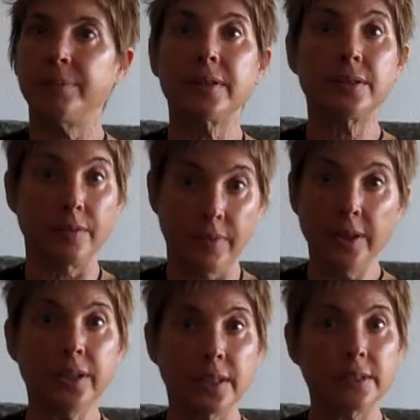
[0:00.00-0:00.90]

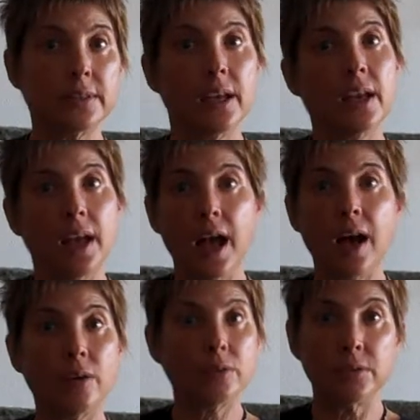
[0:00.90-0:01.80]
civilians
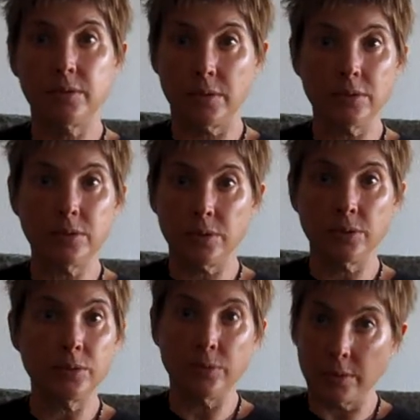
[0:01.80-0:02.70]
how
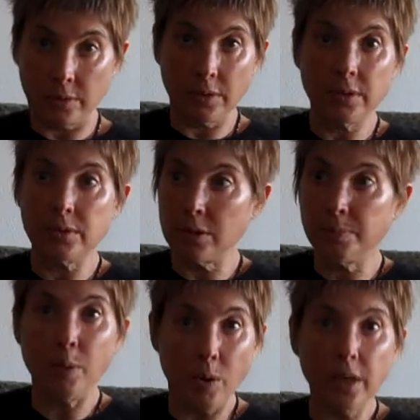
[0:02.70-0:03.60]
to
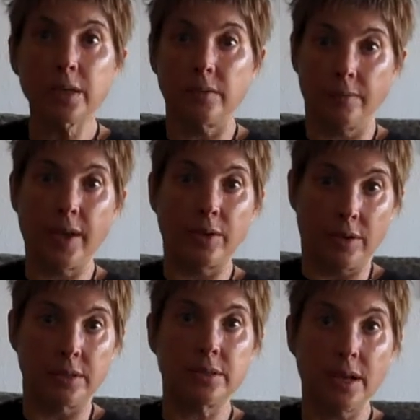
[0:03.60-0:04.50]
support
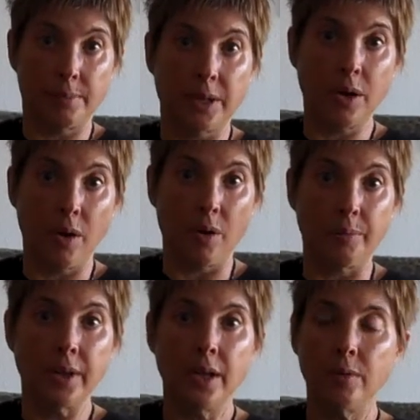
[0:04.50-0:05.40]
veterans coming home,
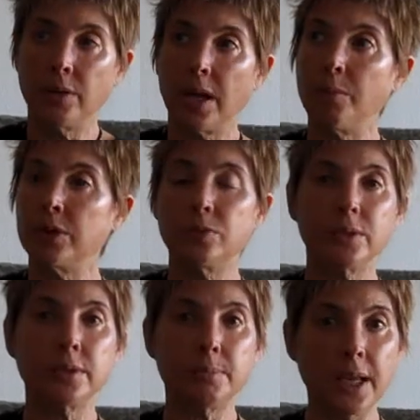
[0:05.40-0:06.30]
which
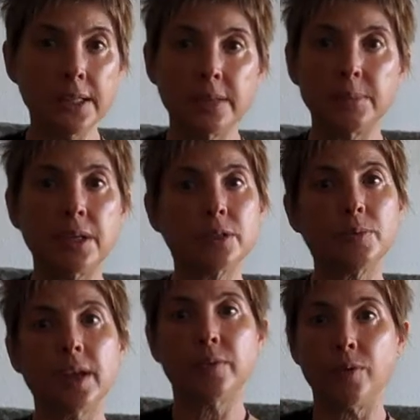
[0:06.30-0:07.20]
was amazing because
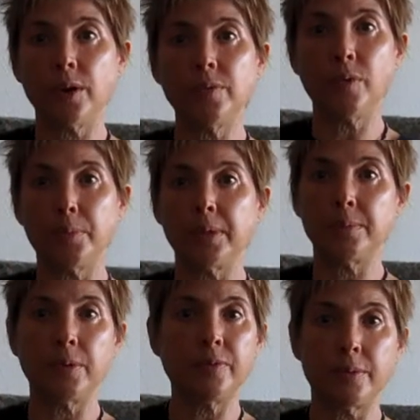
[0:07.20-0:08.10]
we had 44
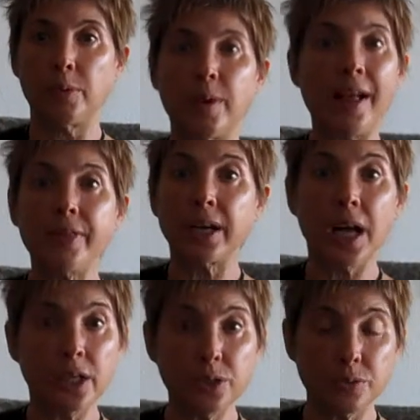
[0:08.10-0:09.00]
people from around the
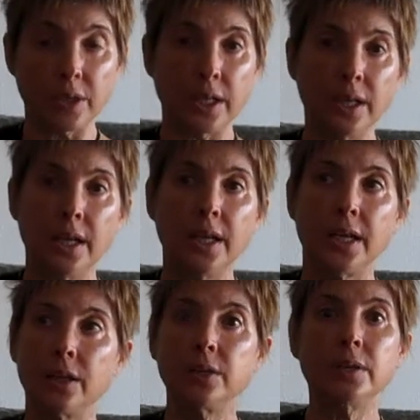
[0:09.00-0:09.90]
country,
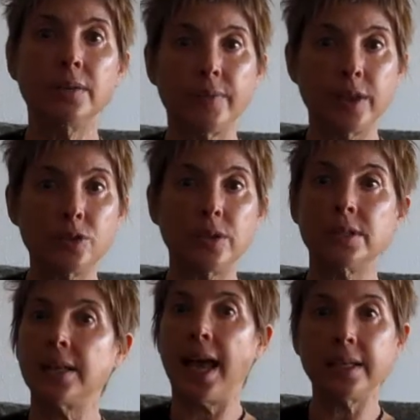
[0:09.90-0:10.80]
including
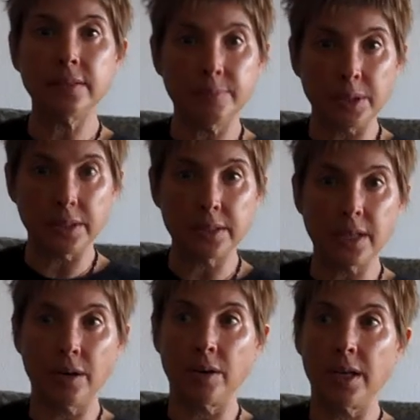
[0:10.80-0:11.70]
veterans, active
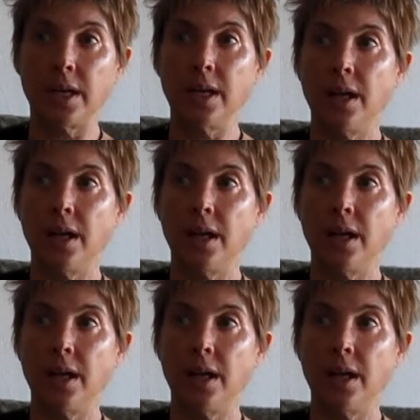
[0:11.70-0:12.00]
military,